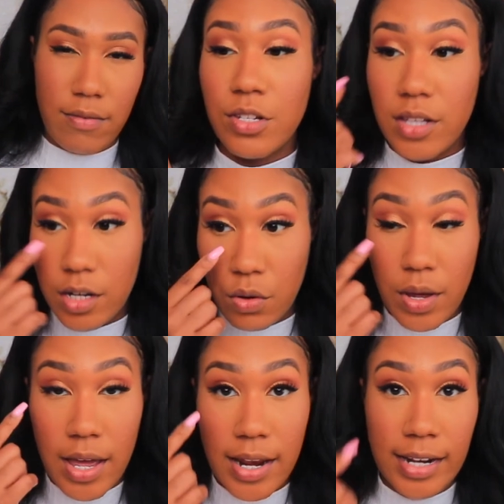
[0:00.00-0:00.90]
Just gonna go
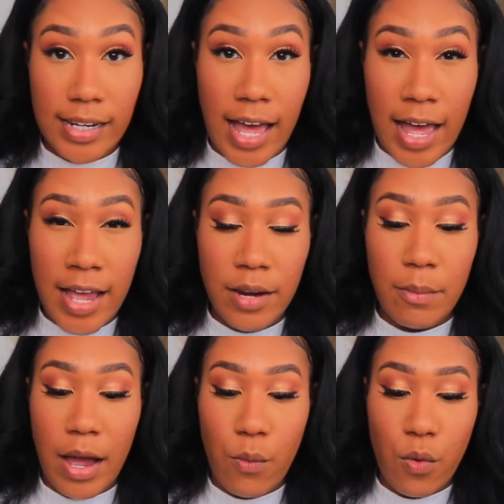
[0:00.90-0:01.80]
ahead and line
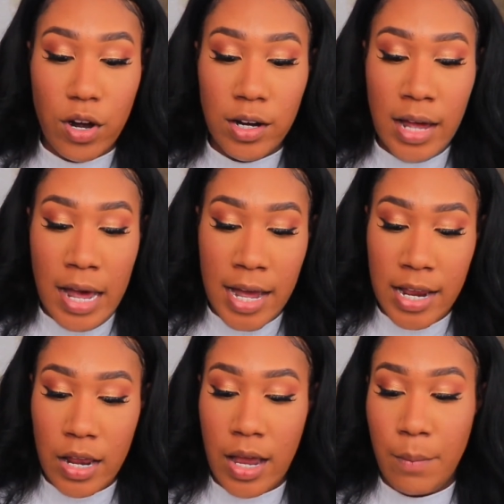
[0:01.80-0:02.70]
my waterline,
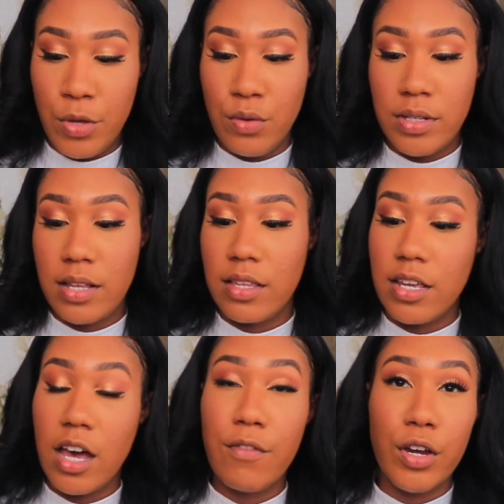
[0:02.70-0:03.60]
and I'm using the
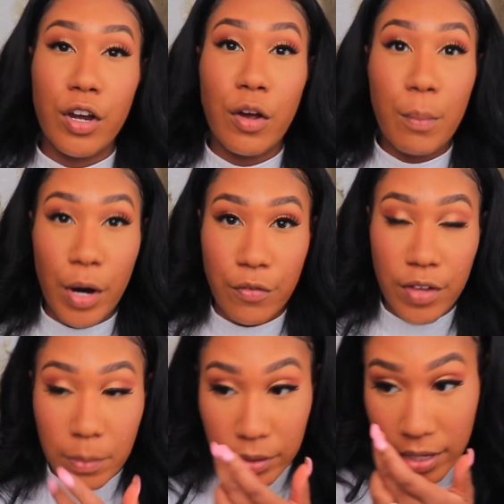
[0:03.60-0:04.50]
CoverGirl
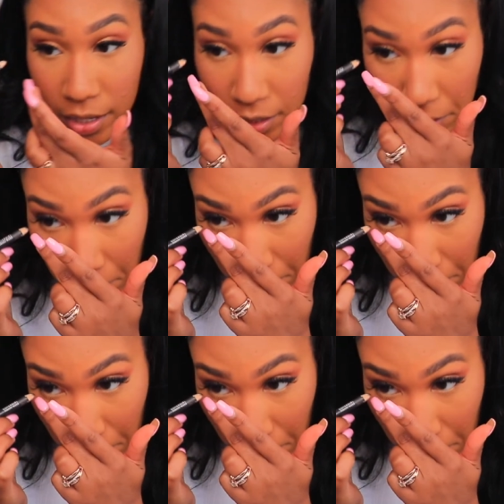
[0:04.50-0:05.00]
Perfect Blend.